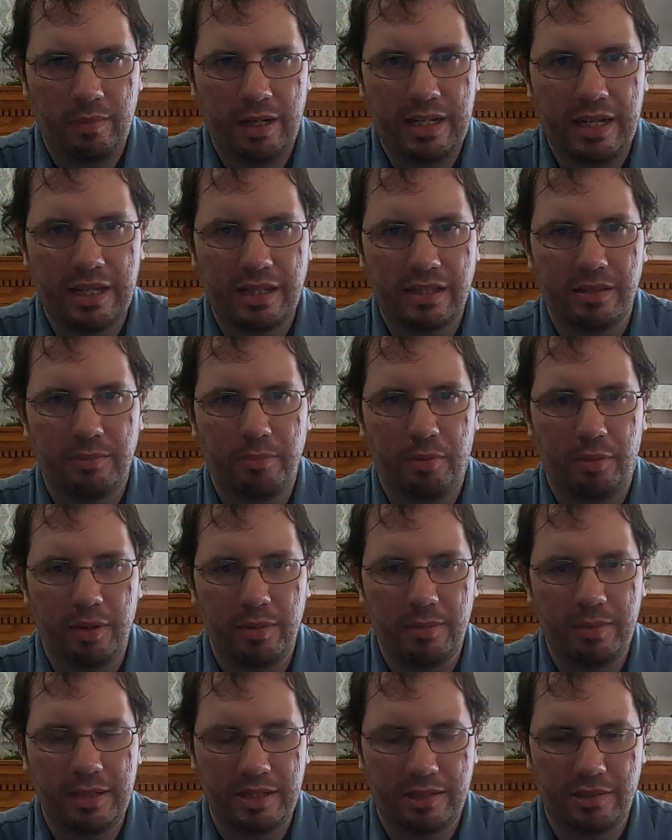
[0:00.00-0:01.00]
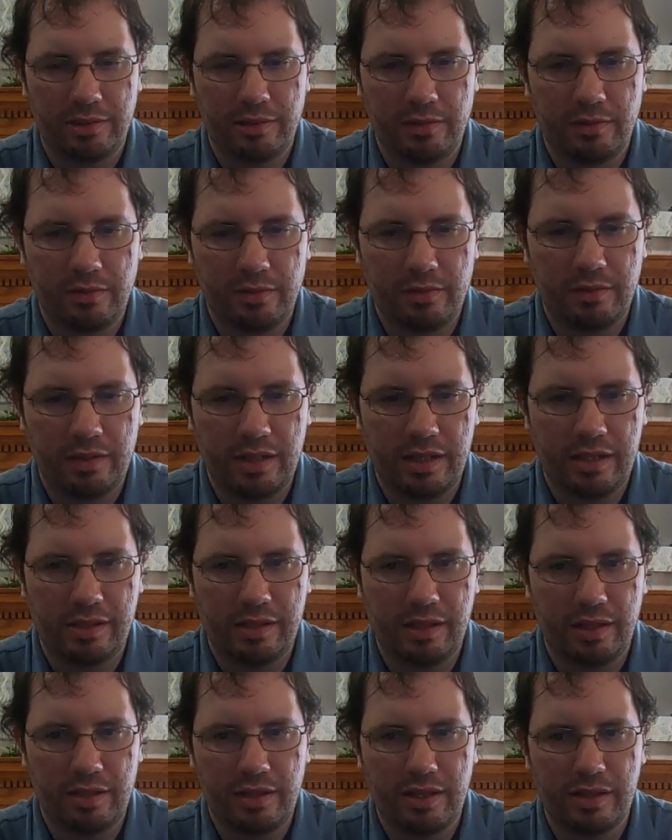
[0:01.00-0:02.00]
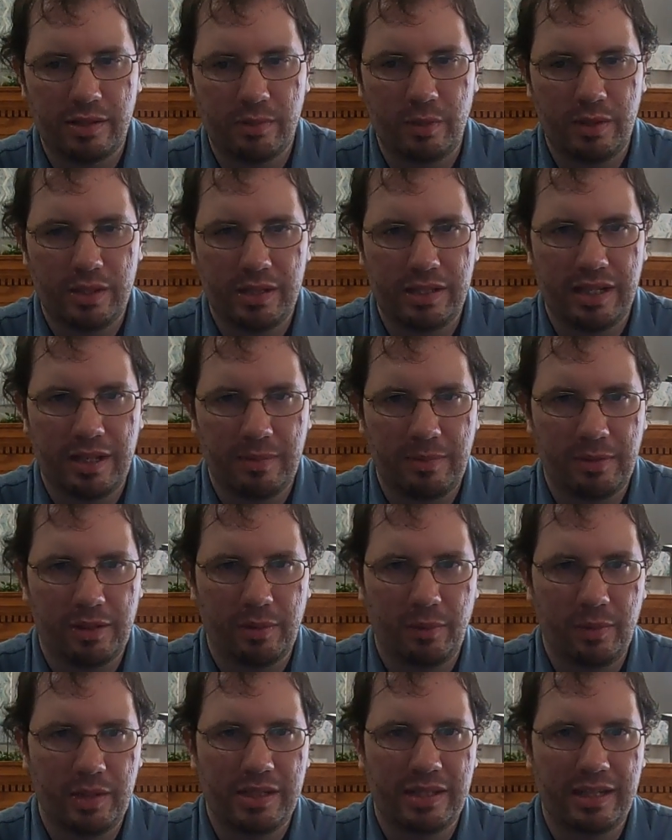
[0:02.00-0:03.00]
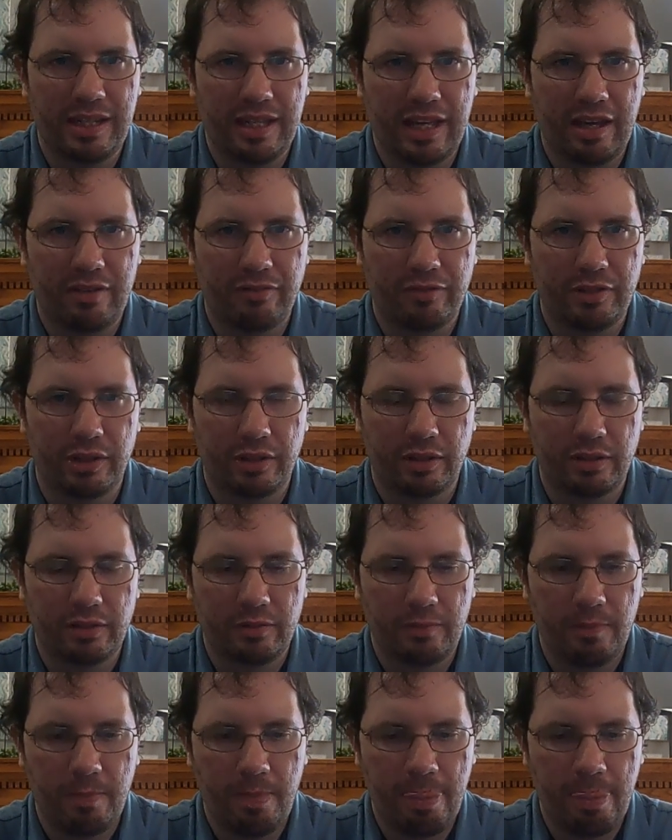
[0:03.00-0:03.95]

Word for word: My next appointment is not this Wednesday, but the Wednesday after.